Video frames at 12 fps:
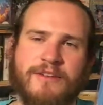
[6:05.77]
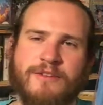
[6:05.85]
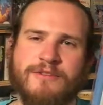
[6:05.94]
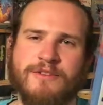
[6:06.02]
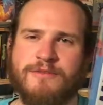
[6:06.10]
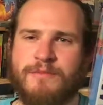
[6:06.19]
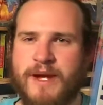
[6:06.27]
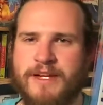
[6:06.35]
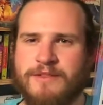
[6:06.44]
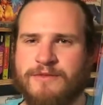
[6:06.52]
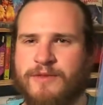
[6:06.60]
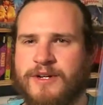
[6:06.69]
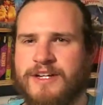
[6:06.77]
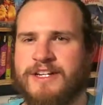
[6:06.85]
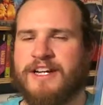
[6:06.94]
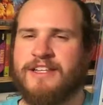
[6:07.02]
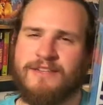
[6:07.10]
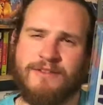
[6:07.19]
I know there's a space
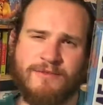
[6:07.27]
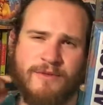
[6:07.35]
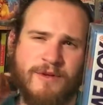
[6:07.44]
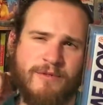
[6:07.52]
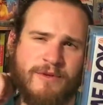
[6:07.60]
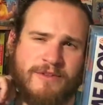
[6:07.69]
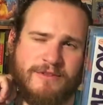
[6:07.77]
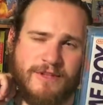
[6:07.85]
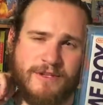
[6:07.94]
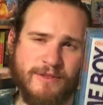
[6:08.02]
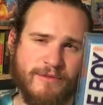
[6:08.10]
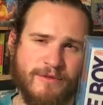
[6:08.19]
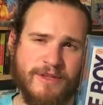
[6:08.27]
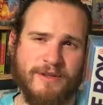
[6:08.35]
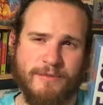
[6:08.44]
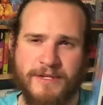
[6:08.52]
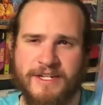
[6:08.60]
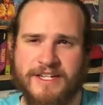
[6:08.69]
one. I think there's one where there's like the 3
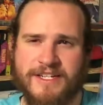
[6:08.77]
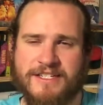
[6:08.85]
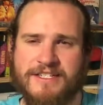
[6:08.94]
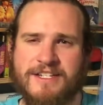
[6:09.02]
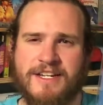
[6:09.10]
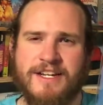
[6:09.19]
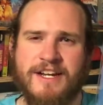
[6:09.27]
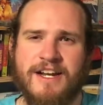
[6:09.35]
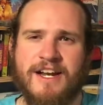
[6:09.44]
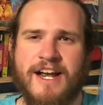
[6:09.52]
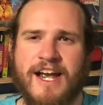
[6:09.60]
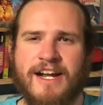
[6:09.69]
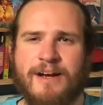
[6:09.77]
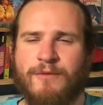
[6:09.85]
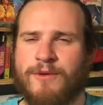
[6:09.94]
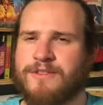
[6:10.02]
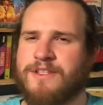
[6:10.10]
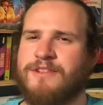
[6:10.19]
little pigs, and I
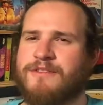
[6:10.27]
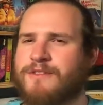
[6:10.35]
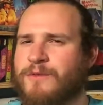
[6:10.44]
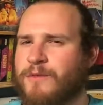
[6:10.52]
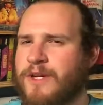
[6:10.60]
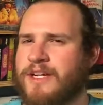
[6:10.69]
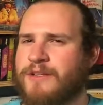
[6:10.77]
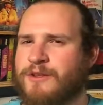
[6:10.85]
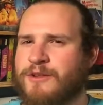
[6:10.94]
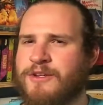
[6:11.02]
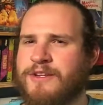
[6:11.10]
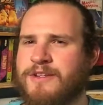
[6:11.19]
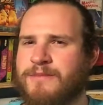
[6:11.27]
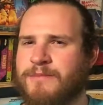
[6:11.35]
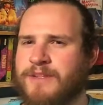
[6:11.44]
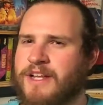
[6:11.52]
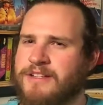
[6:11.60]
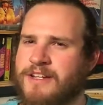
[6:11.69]
want to say there's a witch,
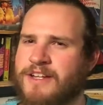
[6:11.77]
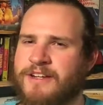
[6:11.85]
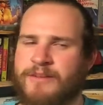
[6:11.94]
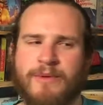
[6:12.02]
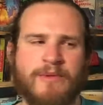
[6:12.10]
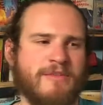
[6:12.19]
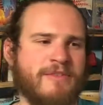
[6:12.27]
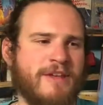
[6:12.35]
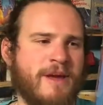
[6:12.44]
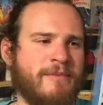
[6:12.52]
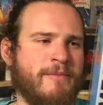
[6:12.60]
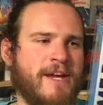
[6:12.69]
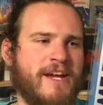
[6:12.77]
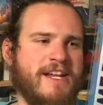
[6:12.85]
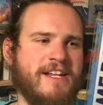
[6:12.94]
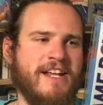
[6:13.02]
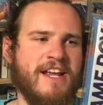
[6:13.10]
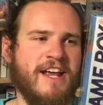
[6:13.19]
but that's all I can remember off the top of my
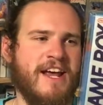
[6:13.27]
head.